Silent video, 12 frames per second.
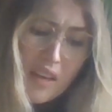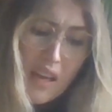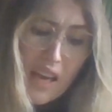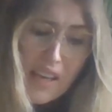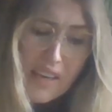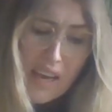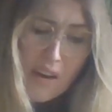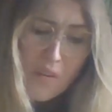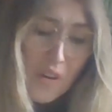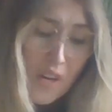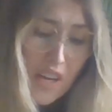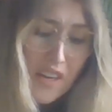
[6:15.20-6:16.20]
And now
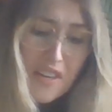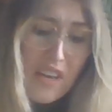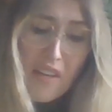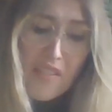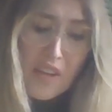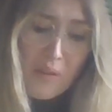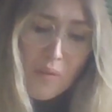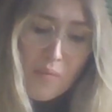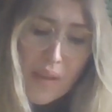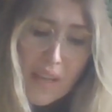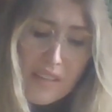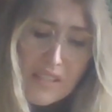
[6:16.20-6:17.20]
nothing
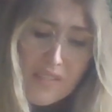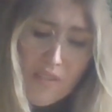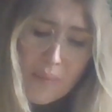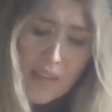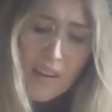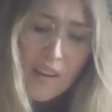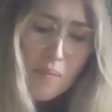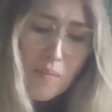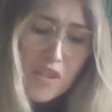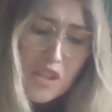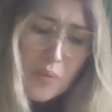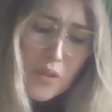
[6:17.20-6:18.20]
remains for me
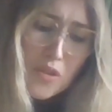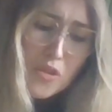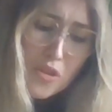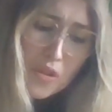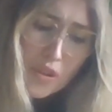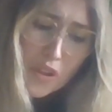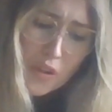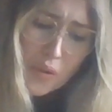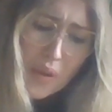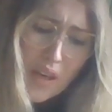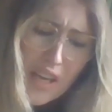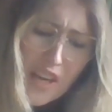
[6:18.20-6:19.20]
but to assure you,
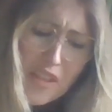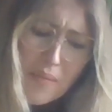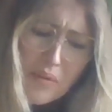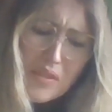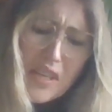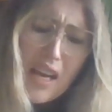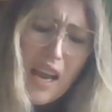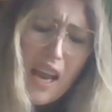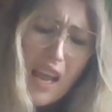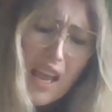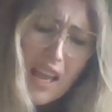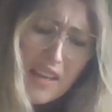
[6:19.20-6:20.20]
in the most
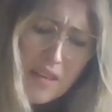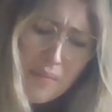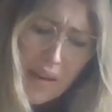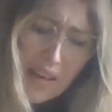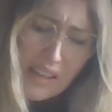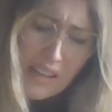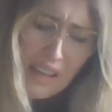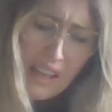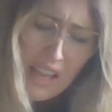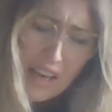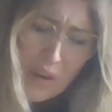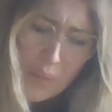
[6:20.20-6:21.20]
animated
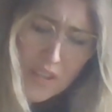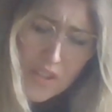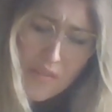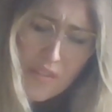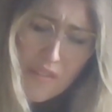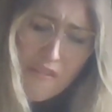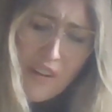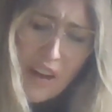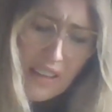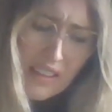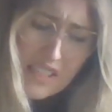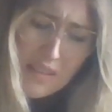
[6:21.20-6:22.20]
language, of the
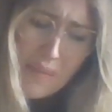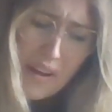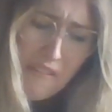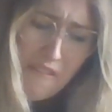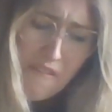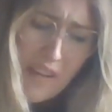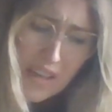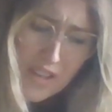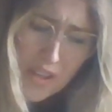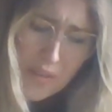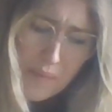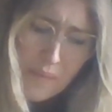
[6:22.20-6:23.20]
violence of my
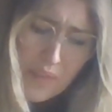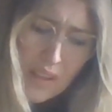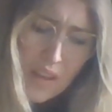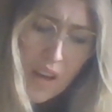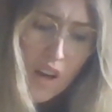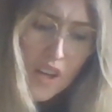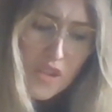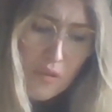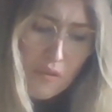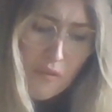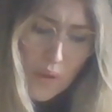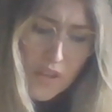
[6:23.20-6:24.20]
affection. To
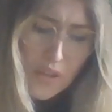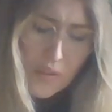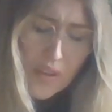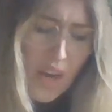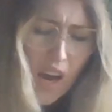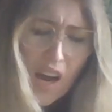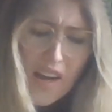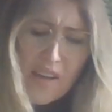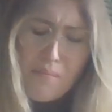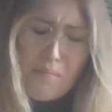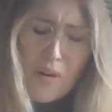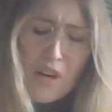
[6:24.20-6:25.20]
fortune I
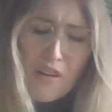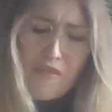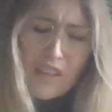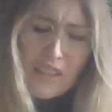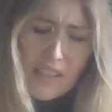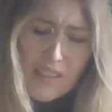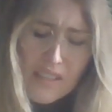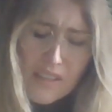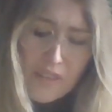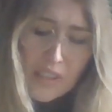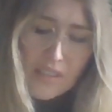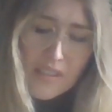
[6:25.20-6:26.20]
am perfectly
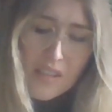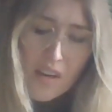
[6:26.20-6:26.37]
indifferent,